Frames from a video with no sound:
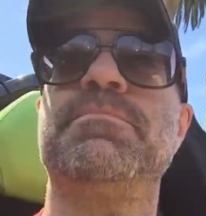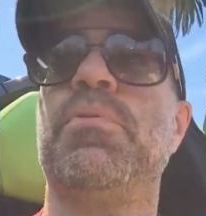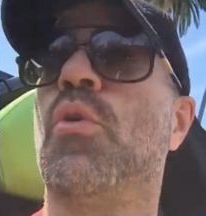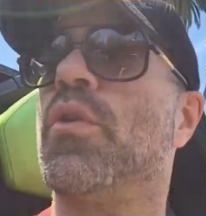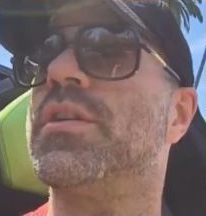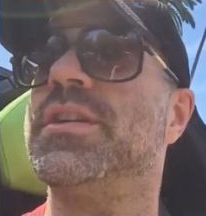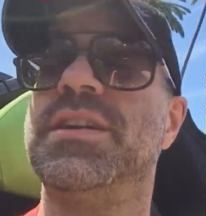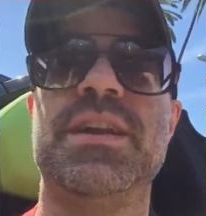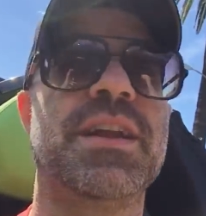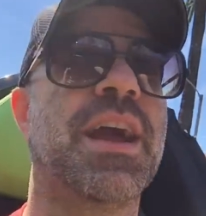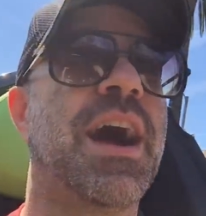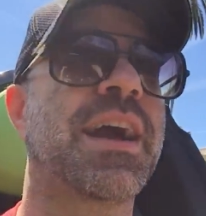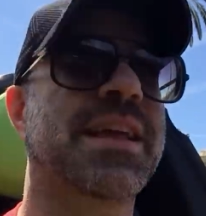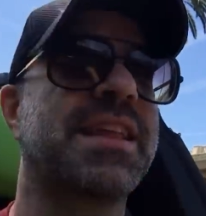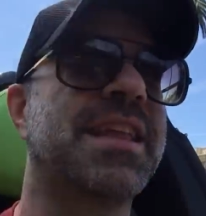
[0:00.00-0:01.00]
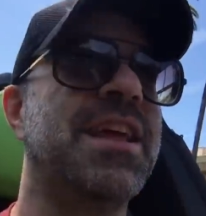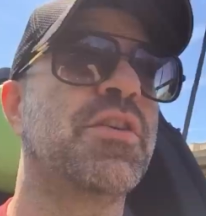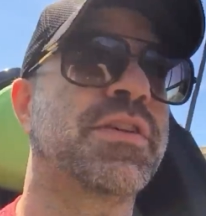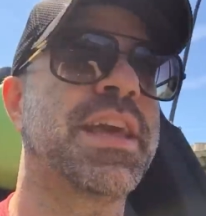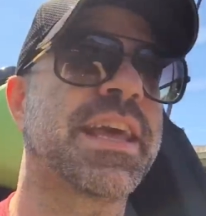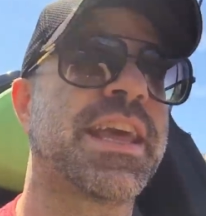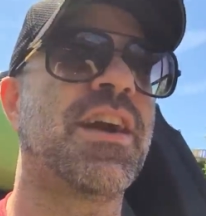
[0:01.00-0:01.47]
important,
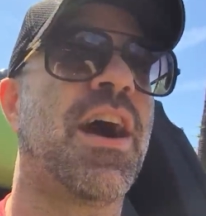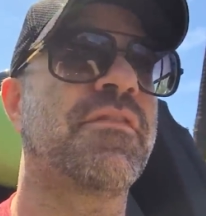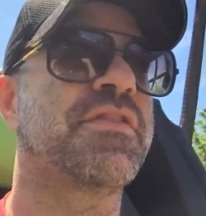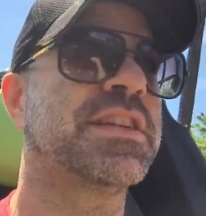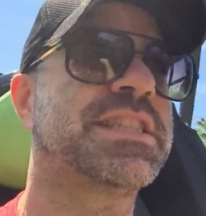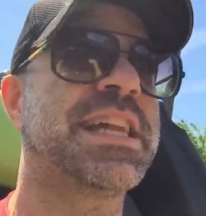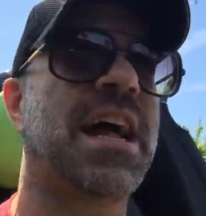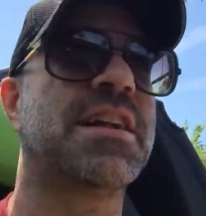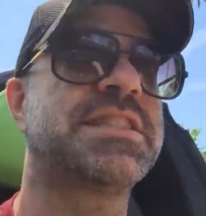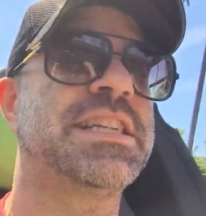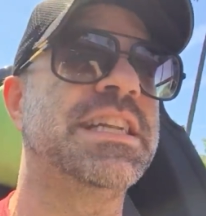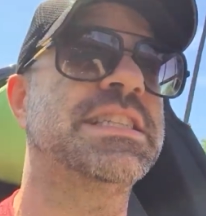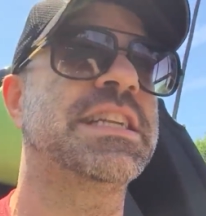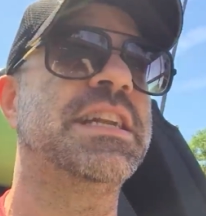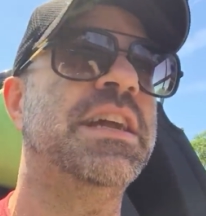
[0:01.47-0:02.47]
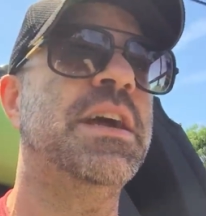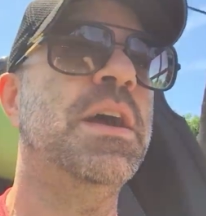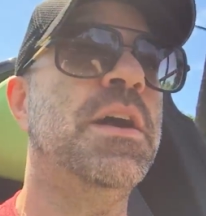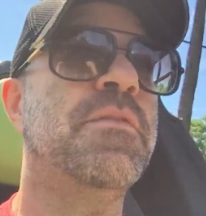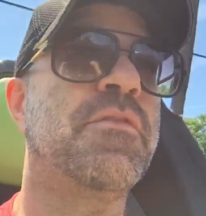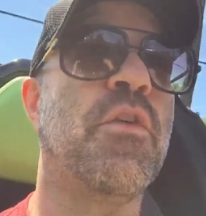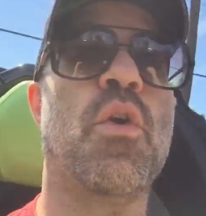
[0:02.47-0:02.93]
kicking off the sales season
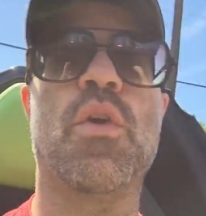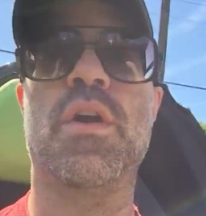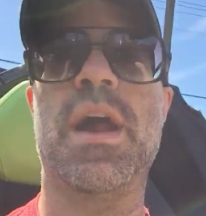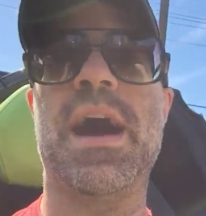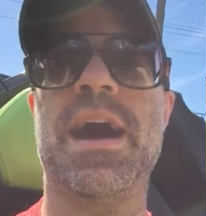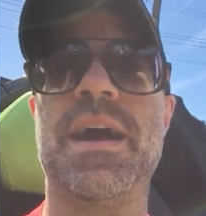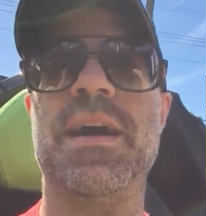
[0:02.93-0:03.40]
for